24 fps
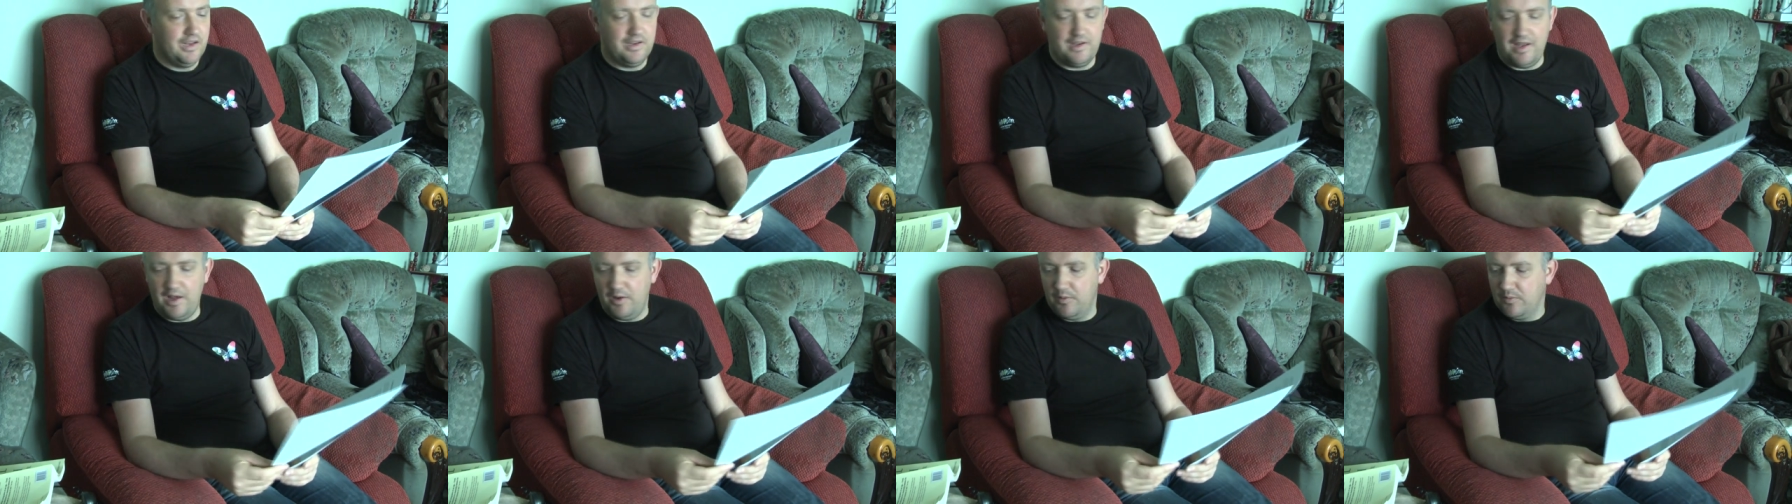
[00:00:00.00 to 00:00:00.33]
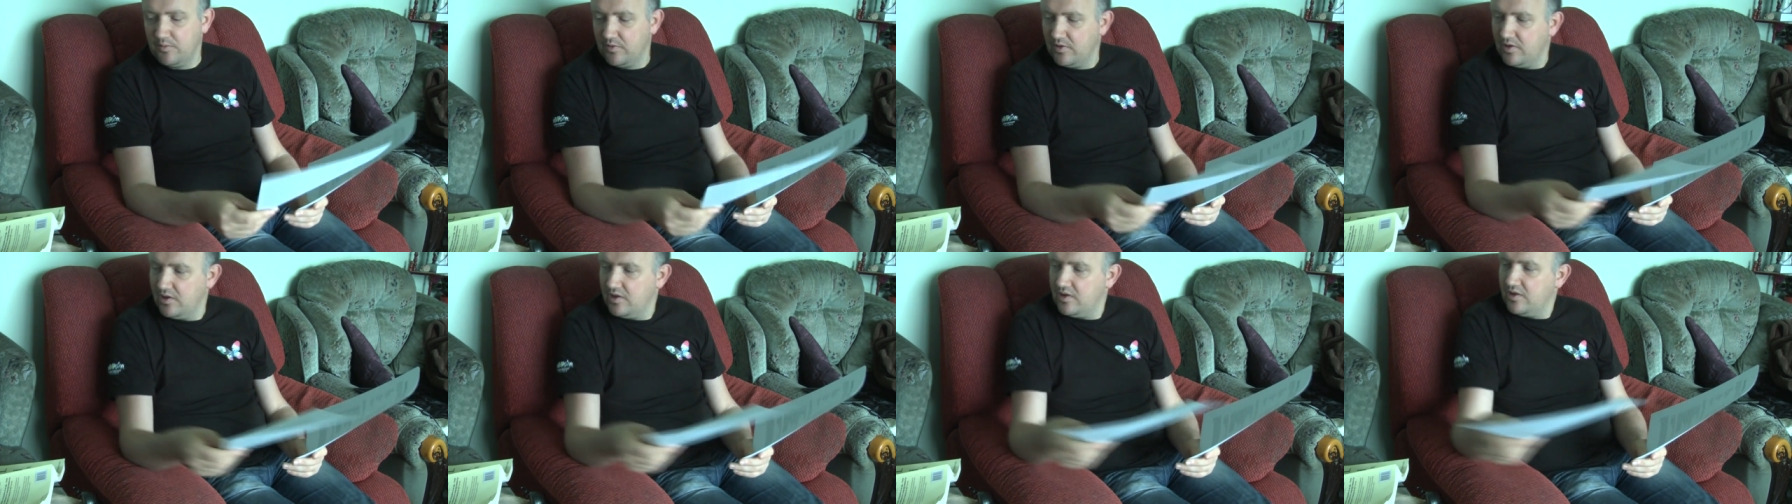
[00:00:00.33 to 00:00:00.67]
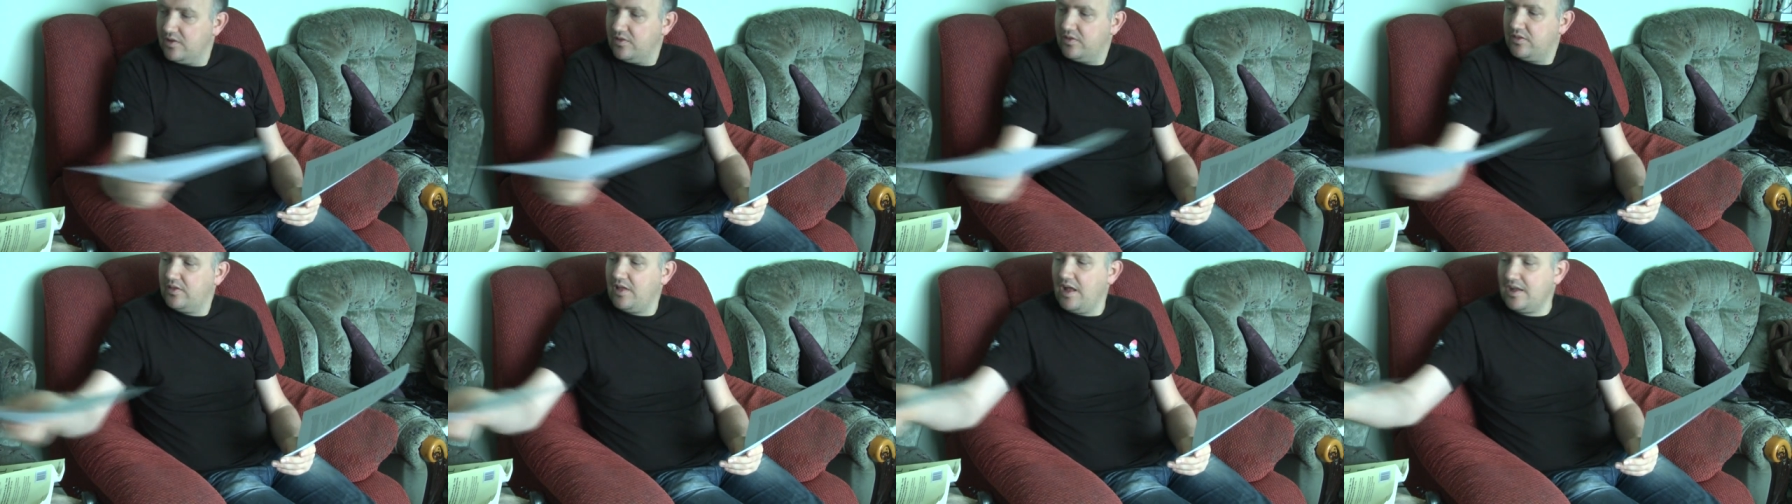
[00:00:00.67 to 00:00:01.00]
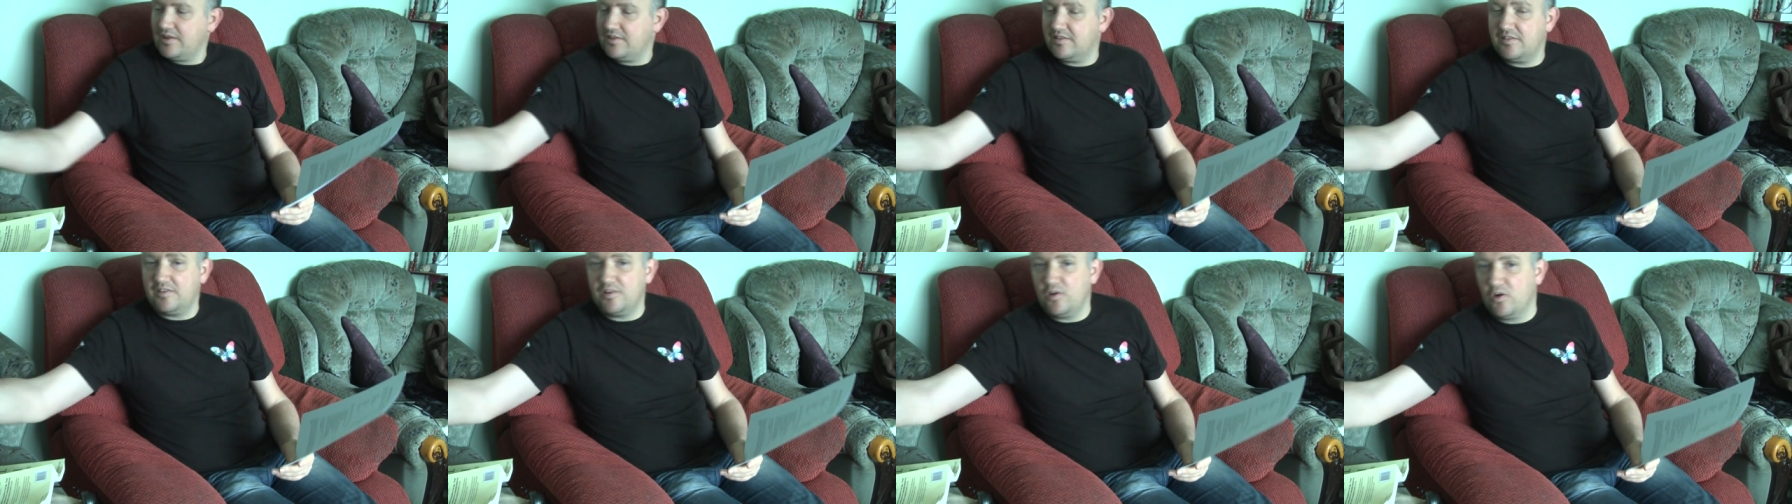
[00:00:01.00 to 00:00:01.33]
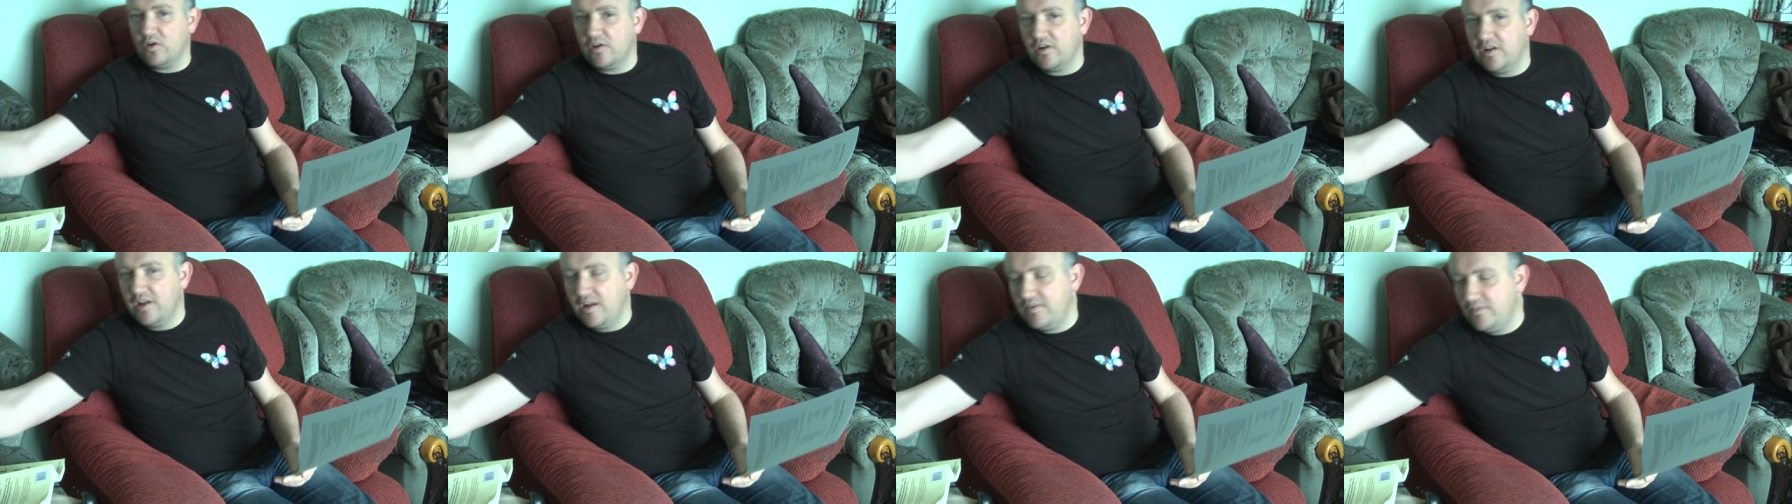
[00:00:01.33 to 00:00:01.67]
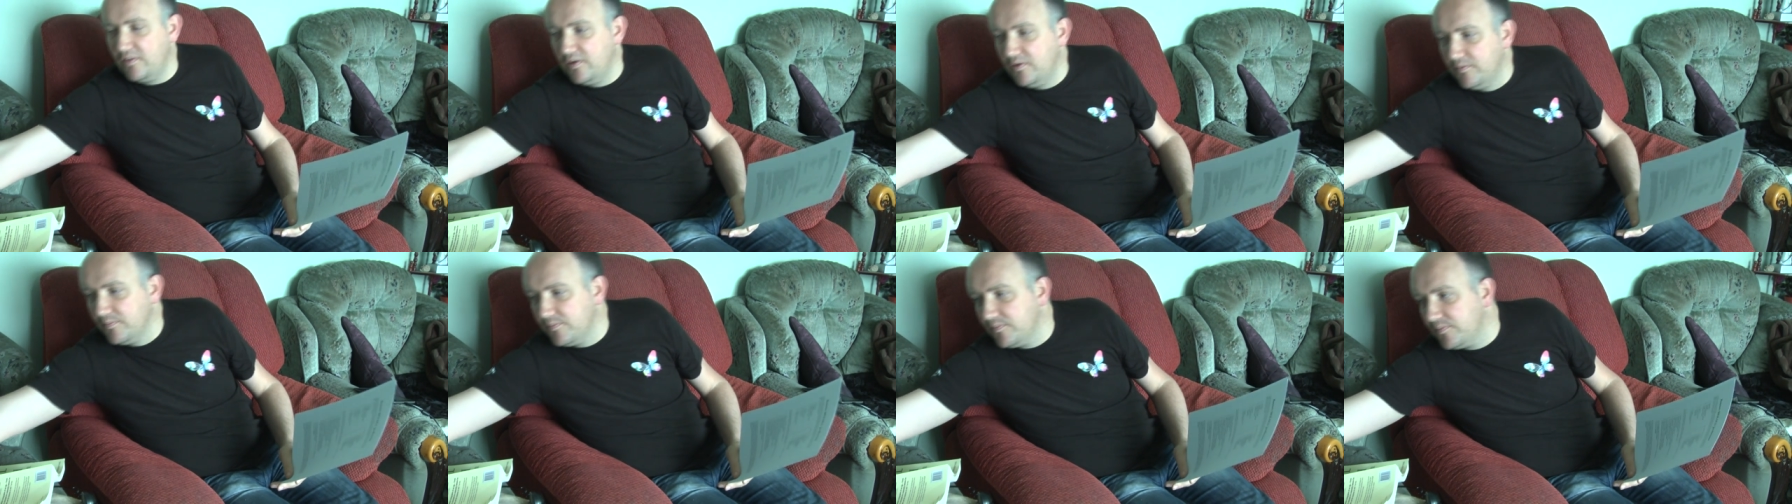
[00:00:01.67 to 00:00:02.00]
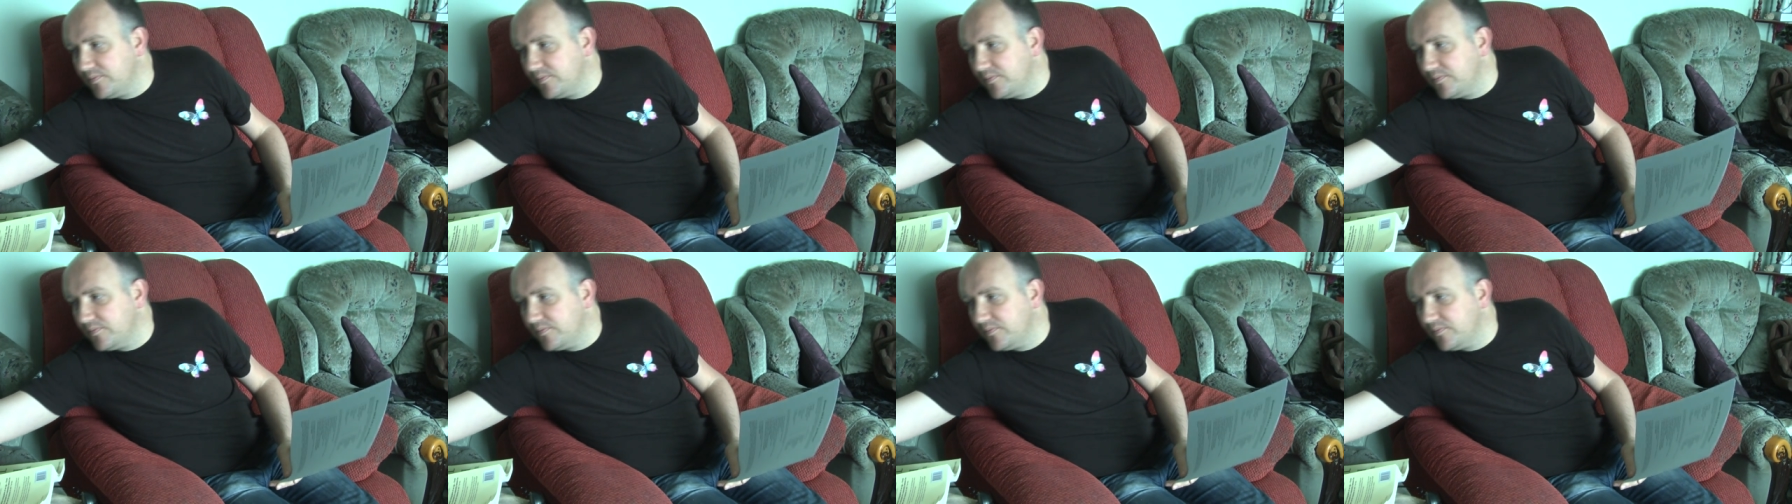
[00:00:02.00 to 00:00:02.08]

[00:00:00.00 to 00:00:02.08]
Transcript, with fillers: Now, that's the order level